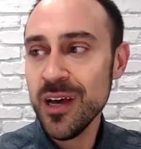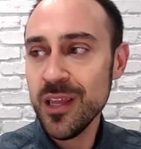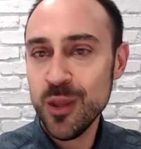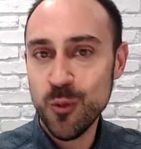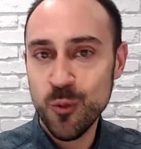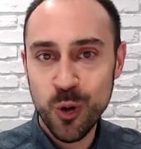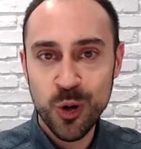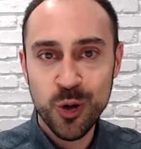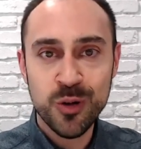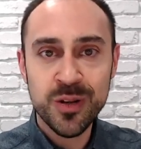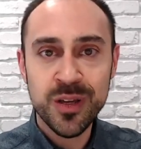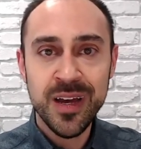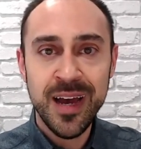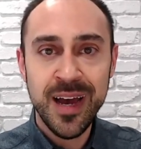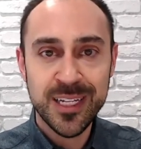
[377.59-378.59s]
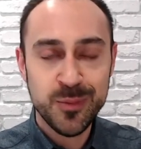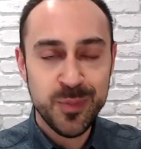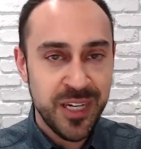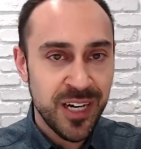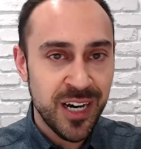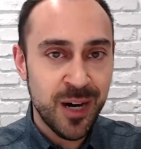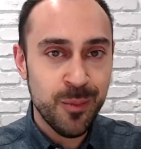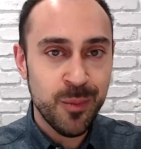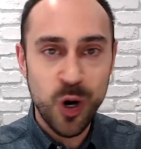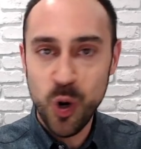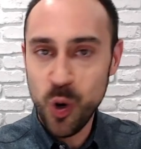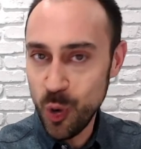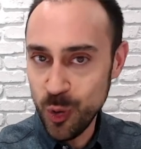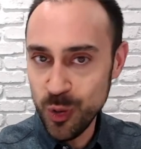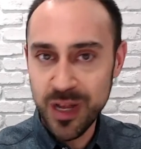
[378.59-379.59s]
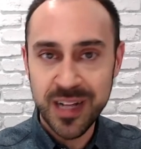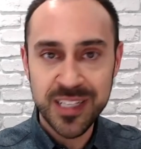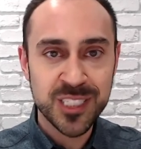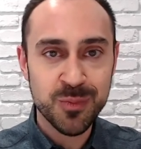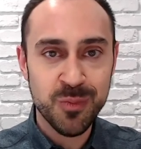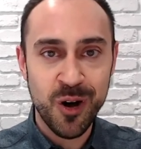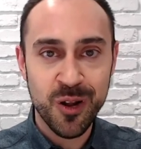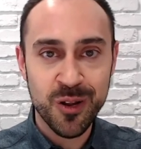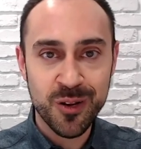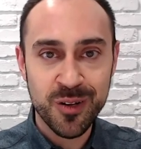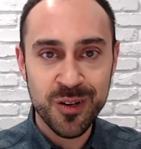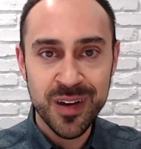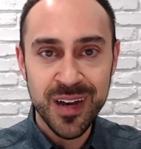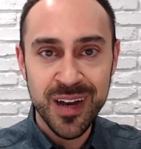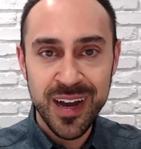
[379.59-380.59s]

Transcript: the world has become a whole lot smaller,